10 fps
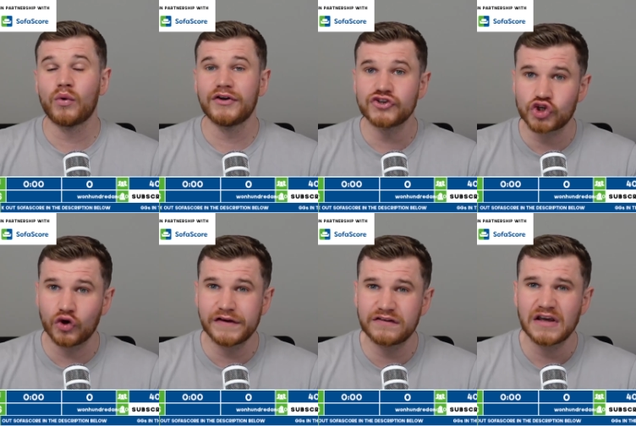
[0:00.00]
1
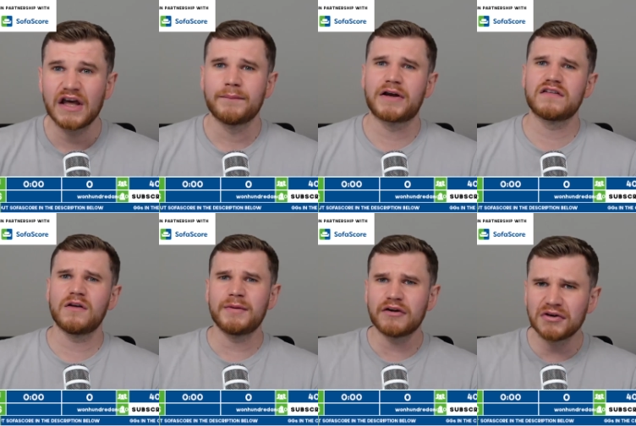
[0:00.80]
choice because he'll
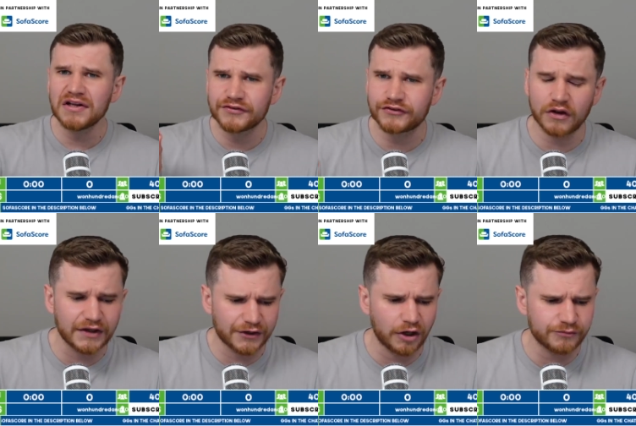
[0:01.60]
be a real
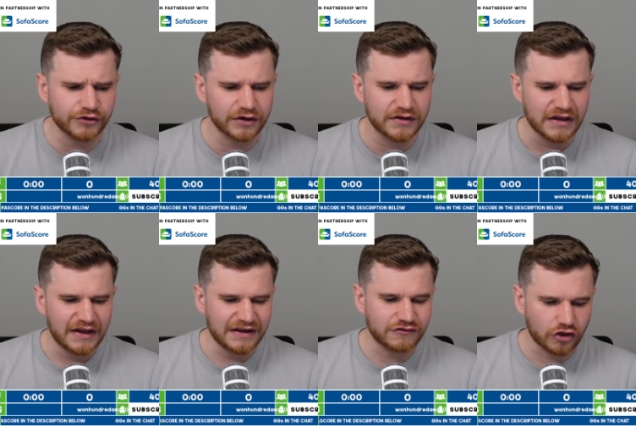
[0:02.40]
solid option.
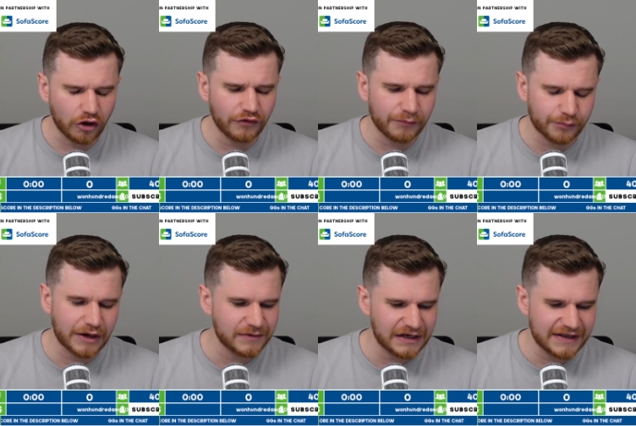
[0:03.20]
He's got the
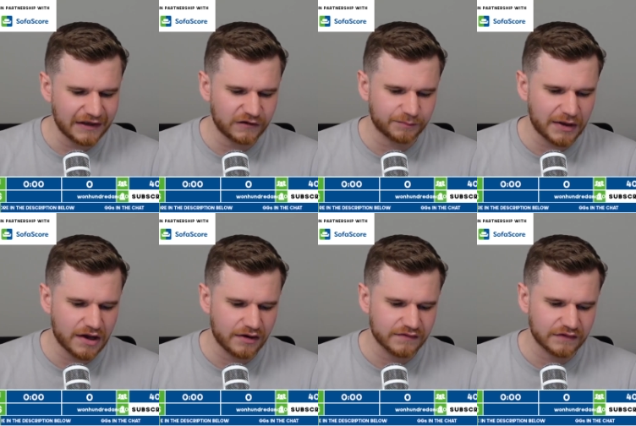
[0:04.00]
Premier League
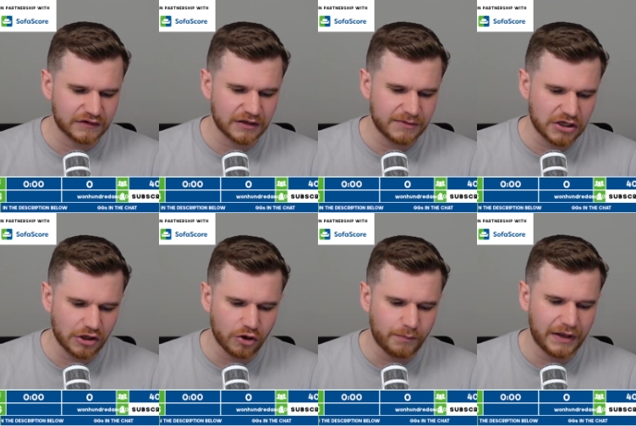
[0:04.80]
experience. There's going to be
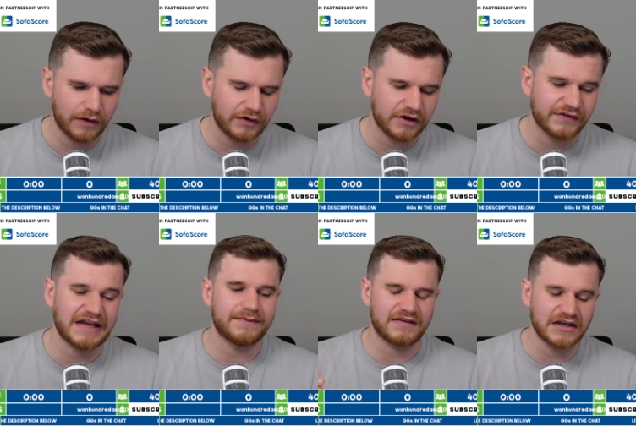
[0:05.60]
no period of
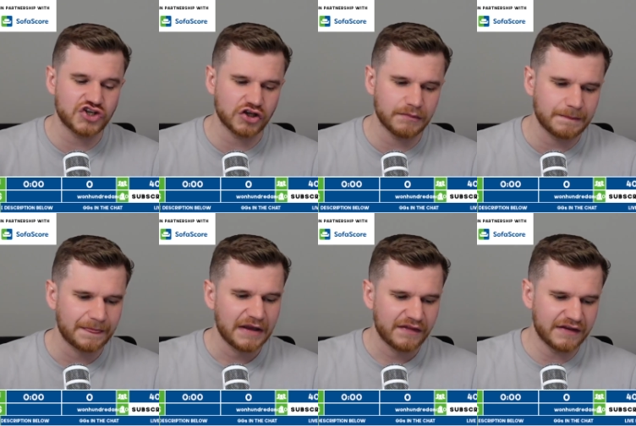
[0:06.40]
adaptation.
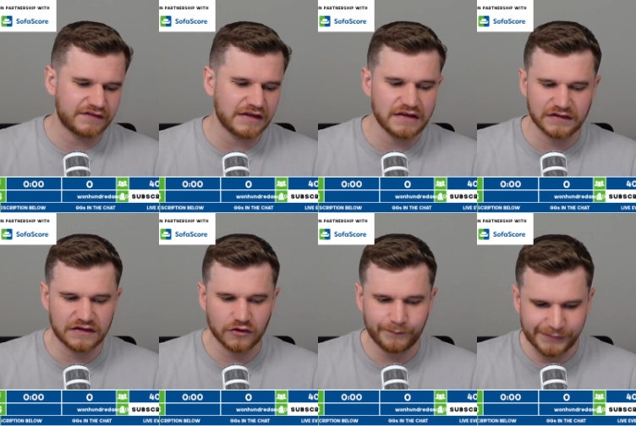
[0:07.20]
This season,
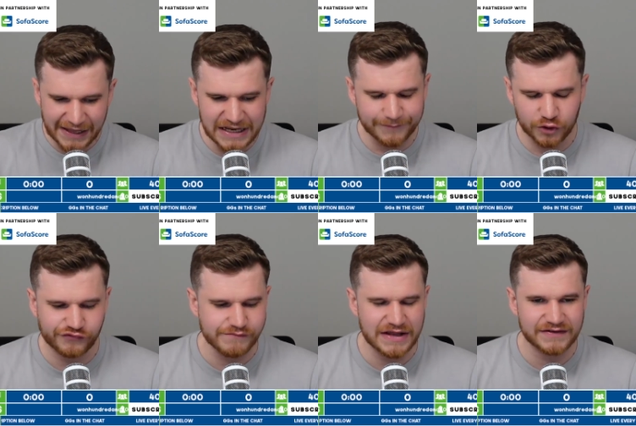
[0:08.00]
he's not played much
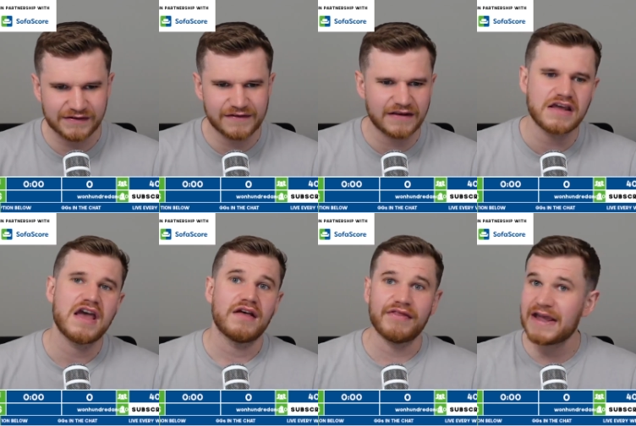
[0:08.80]
for Man City.
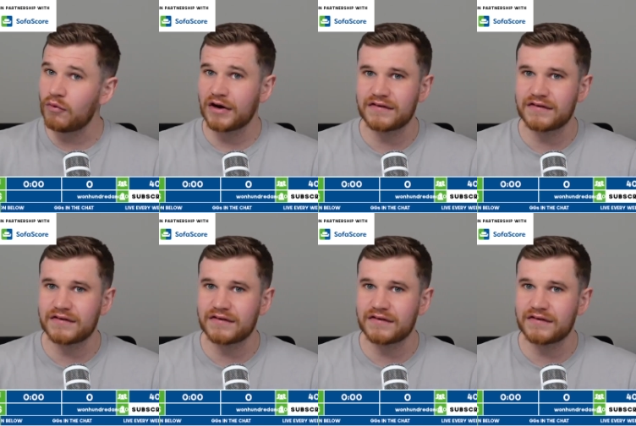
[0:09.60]
They want to